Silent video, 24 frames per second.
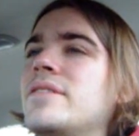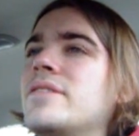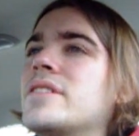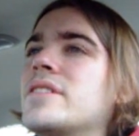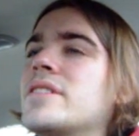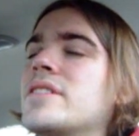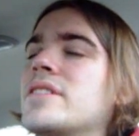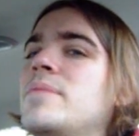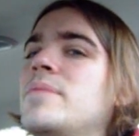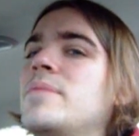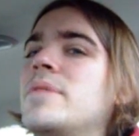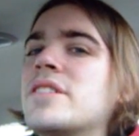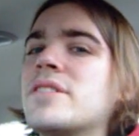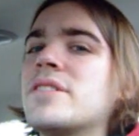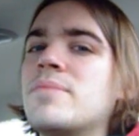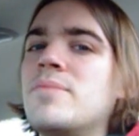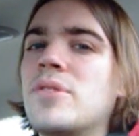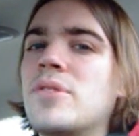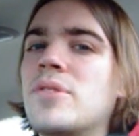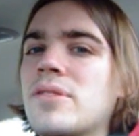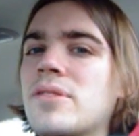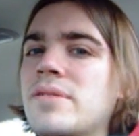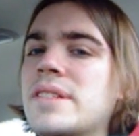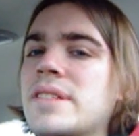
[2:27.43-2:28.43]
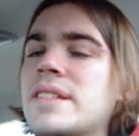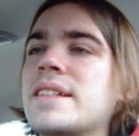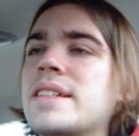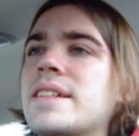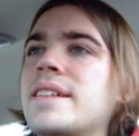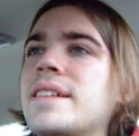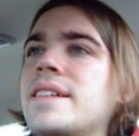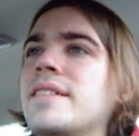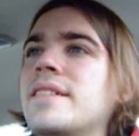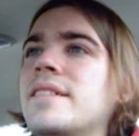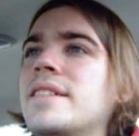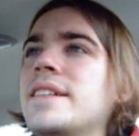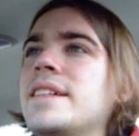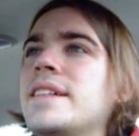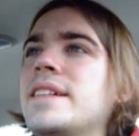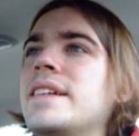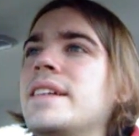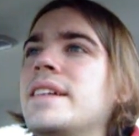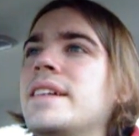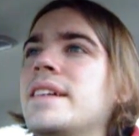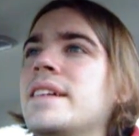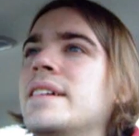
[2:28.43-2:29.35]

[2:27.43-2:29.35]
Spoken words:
do so much more with security,